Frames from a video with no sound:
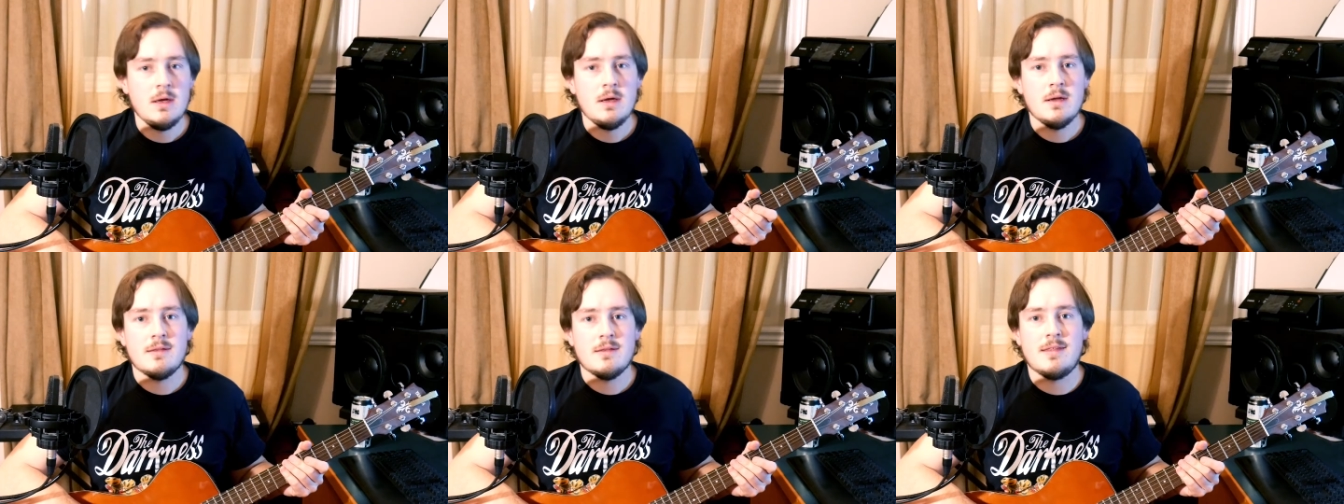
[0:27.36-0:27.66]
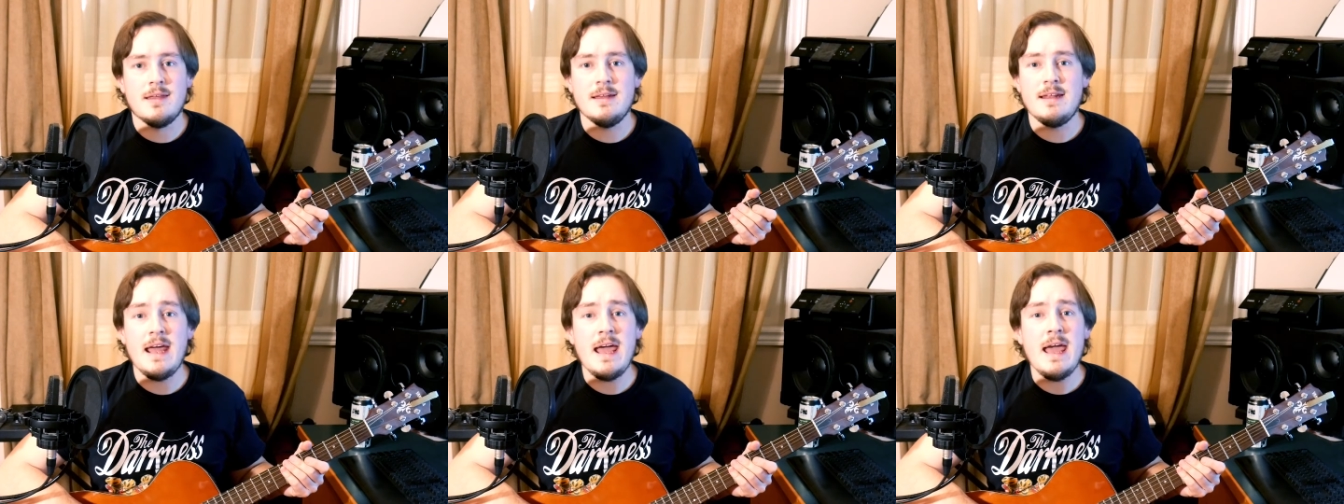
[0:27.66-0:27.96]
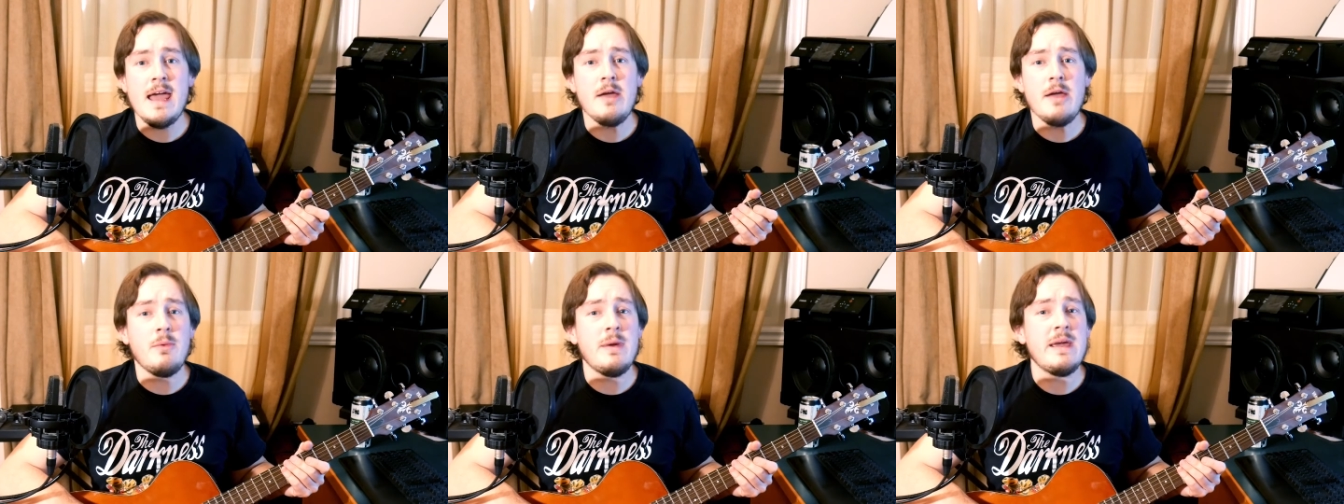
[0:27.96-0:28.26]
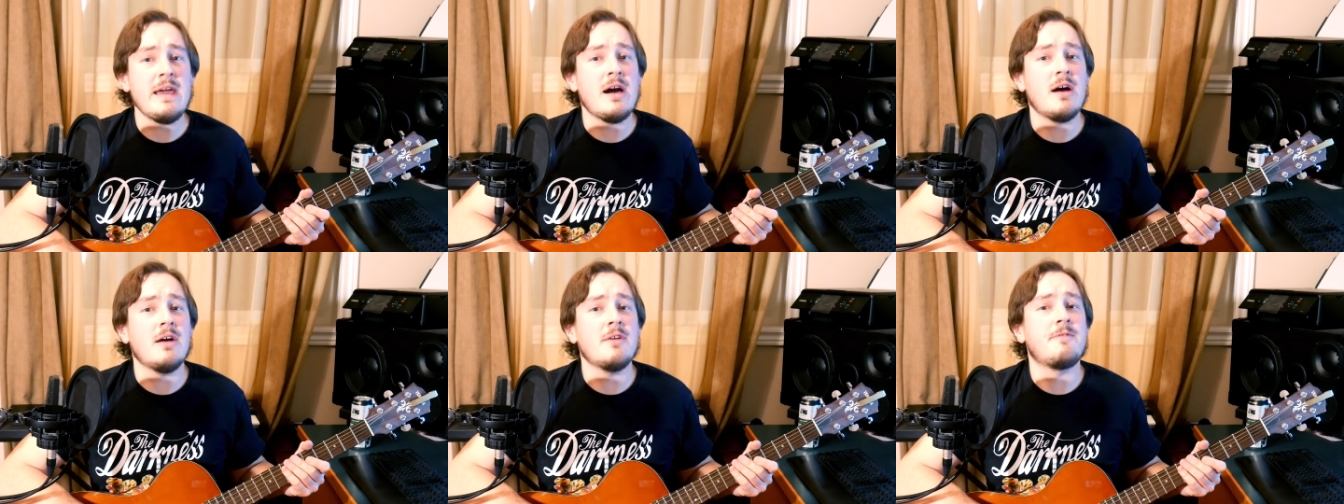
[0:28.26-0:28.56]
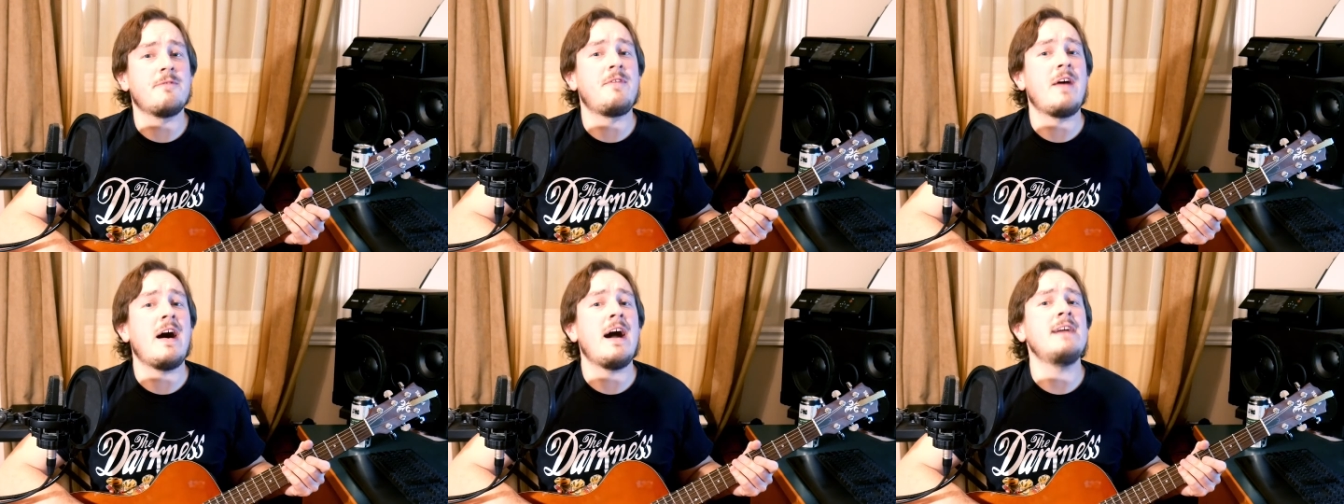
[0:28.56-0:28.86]
Today we are
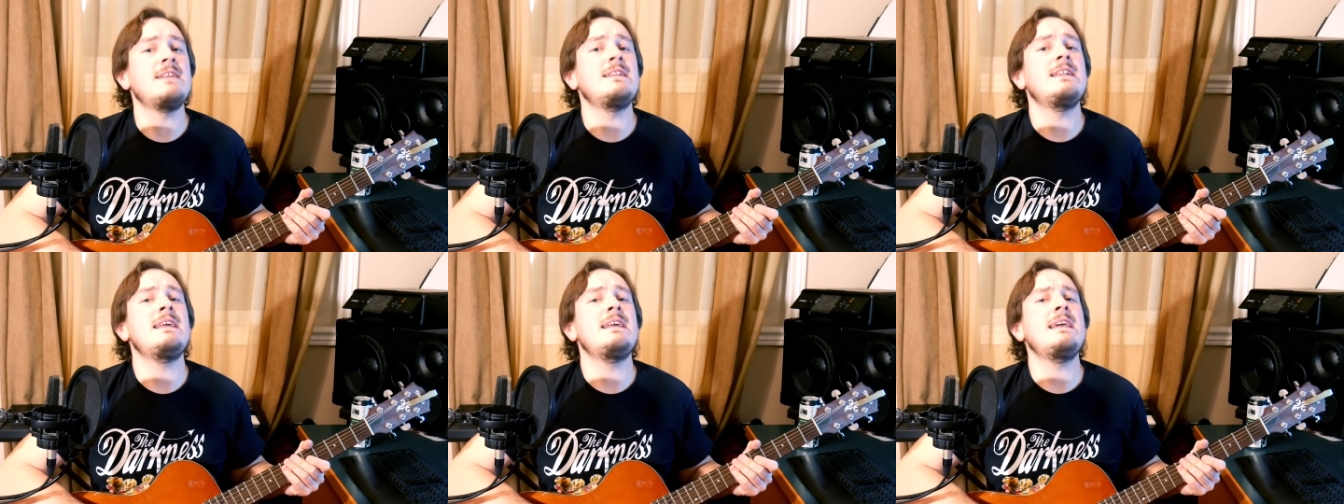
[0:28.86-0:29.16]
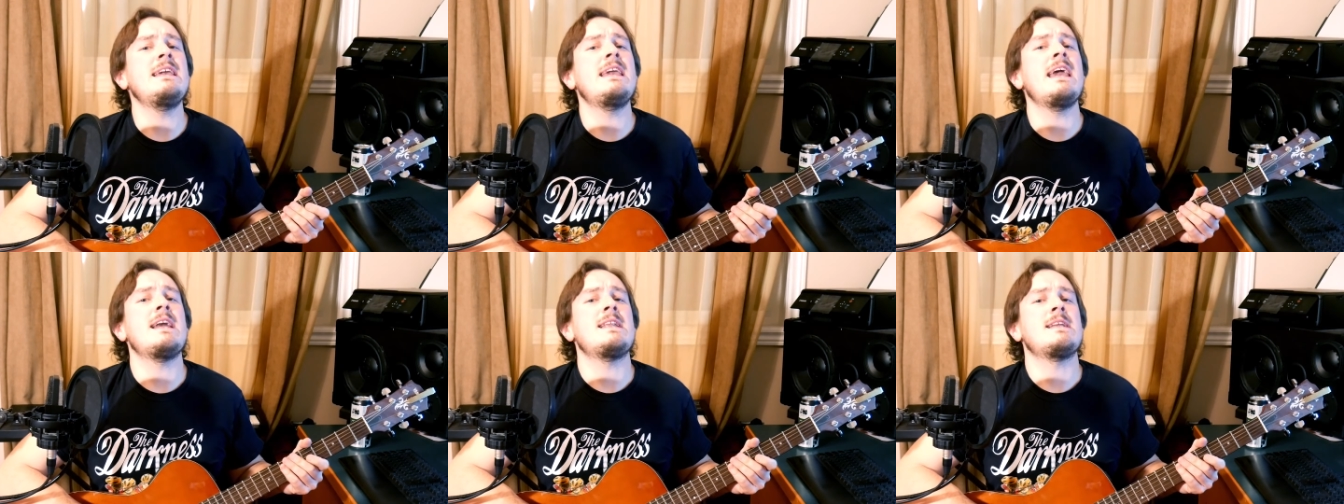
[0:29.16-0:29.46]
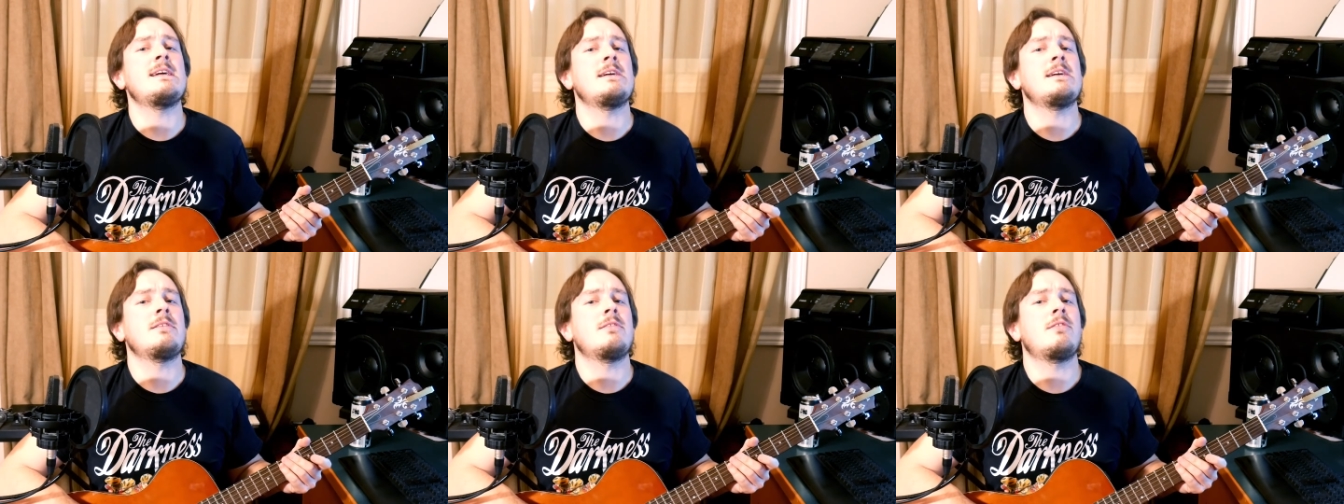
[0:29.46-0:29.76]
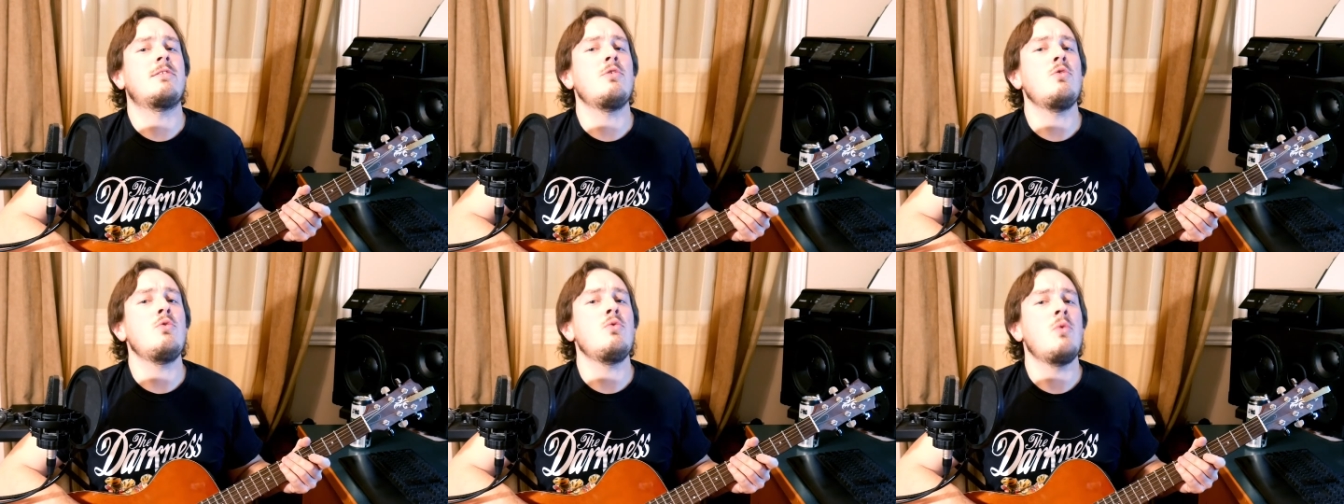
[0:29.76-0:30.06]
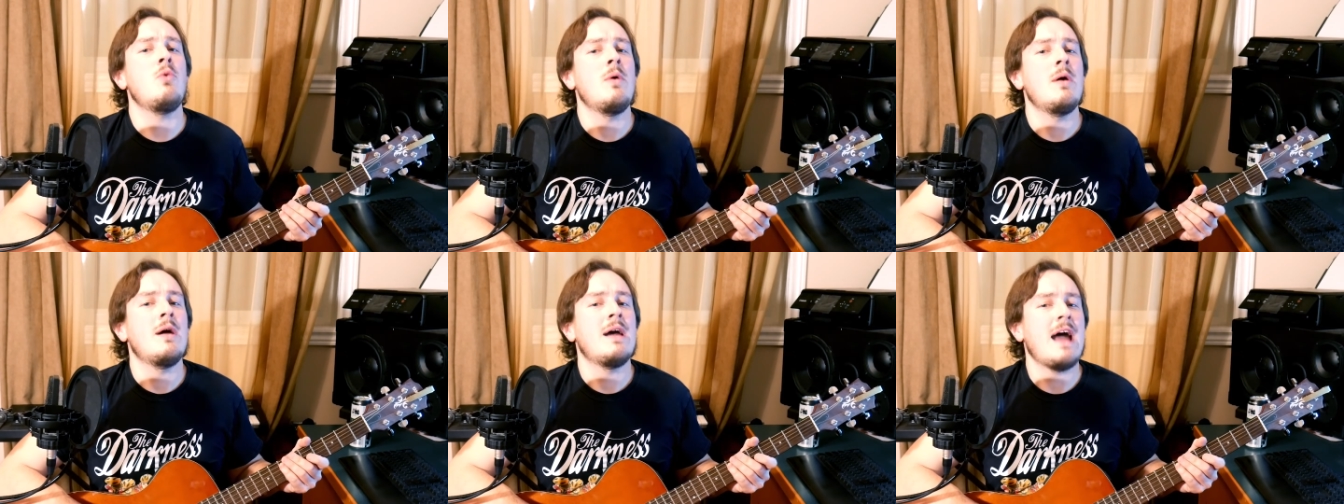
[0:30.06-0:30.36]
finally getting to